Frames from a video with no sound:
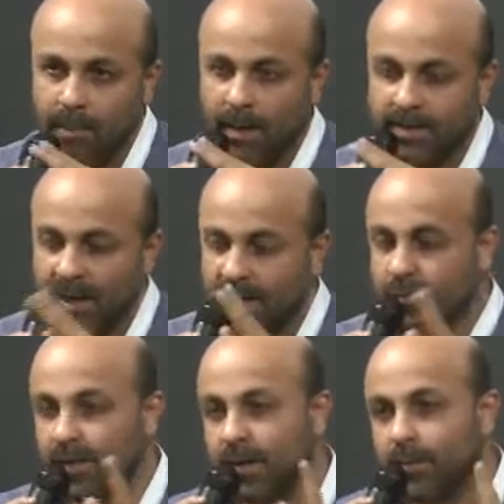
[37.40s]
started
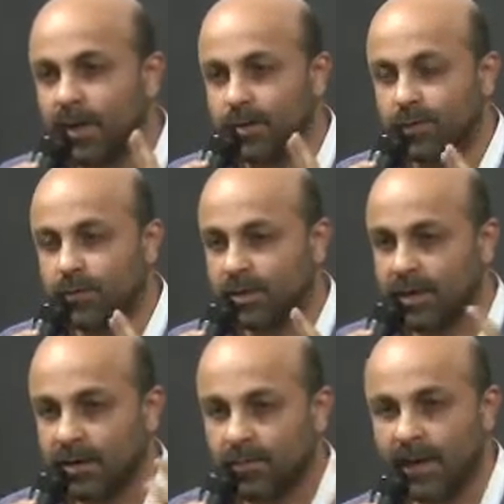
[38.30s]
with an image, which was
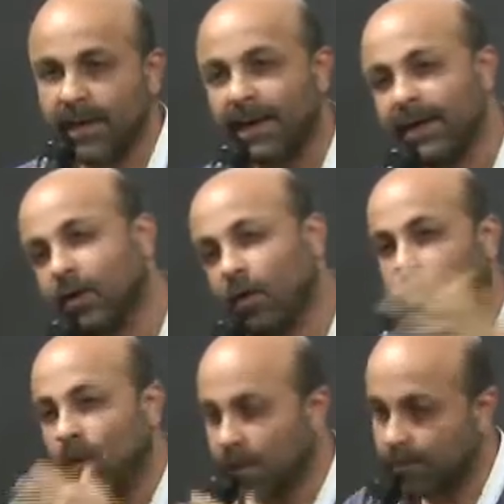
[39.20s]
that if I get
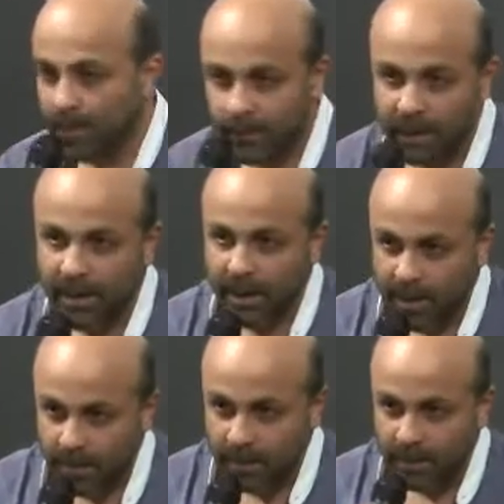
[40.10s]
all the people that
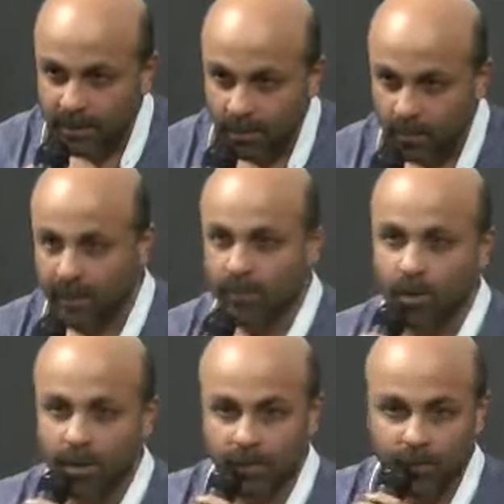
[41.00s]
R.D. Burman could have
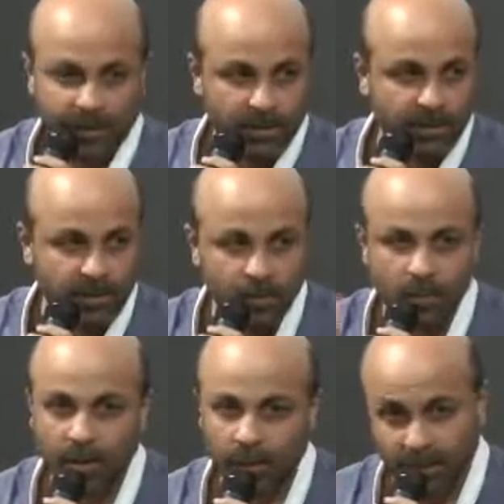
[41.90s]
did
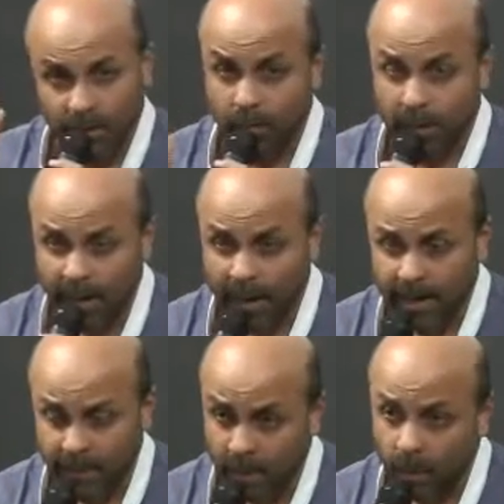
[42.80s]
work with, who are
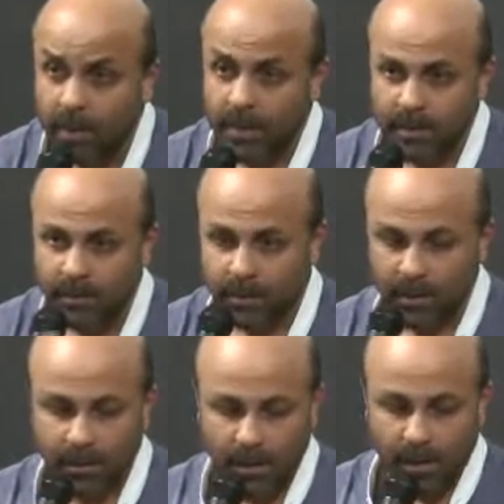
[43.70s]
alive, and already there
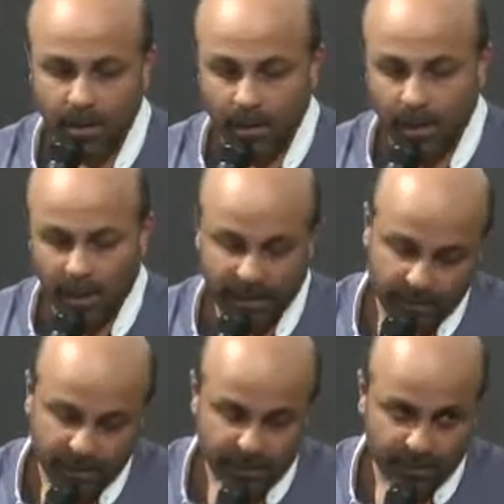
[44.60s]
were,
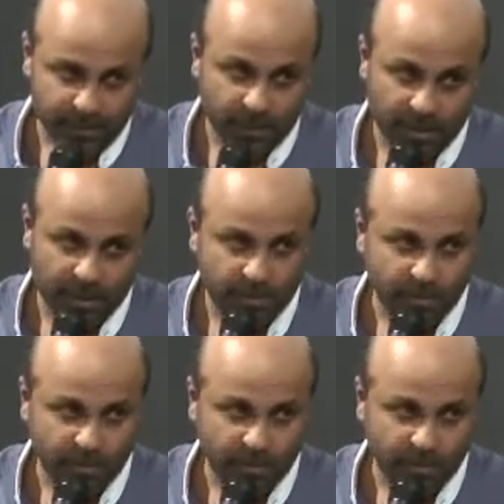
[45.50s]
Anand Bakshi was not there,